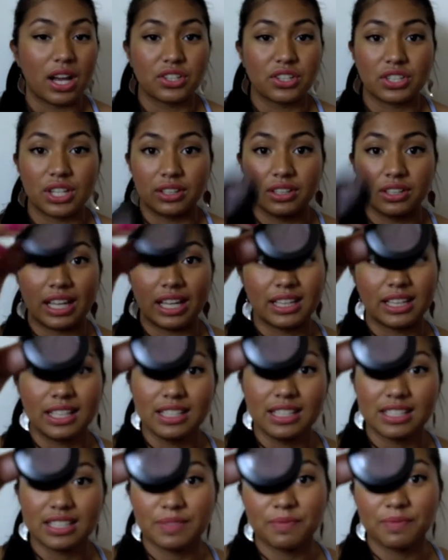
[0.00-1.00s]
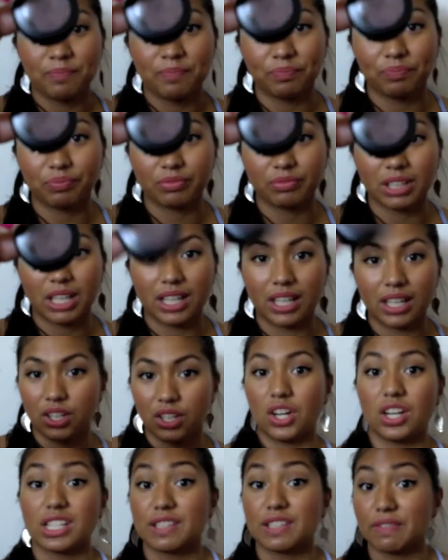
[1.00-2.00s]
eyeshadow like this
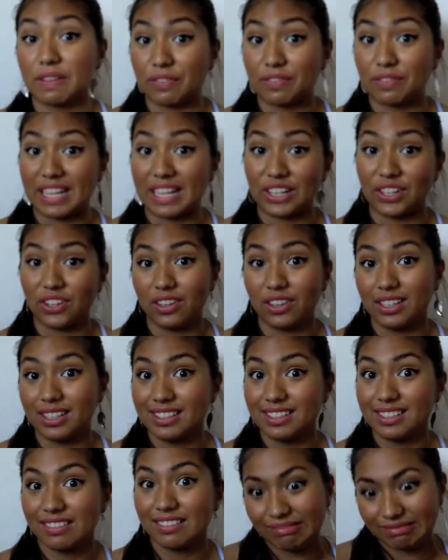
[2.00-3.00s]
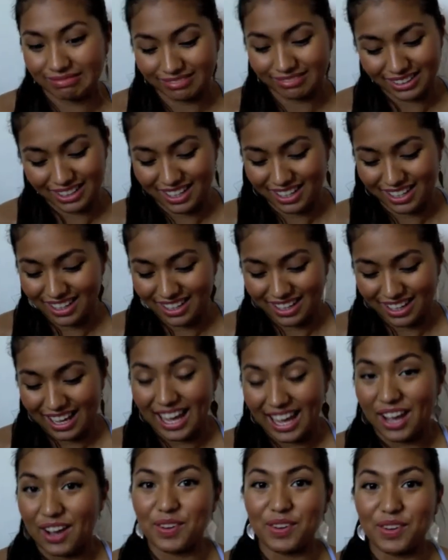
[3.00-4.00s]
costs $15.
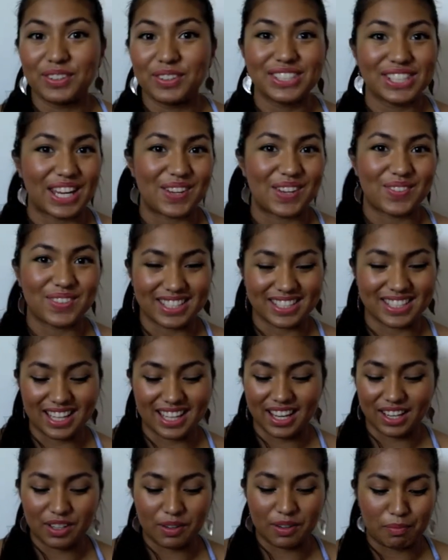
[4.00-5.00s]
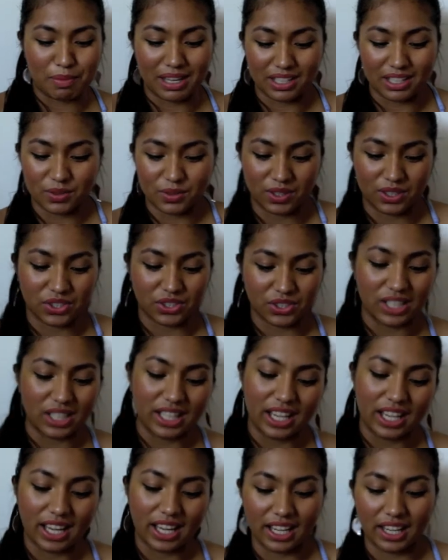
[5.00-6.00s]
How cheap is that compared to
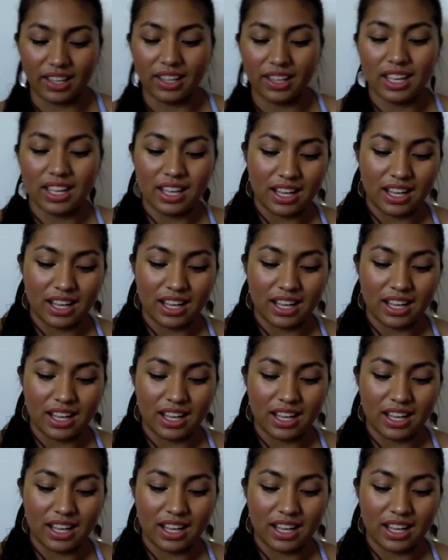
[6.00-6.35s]
Australia, hey?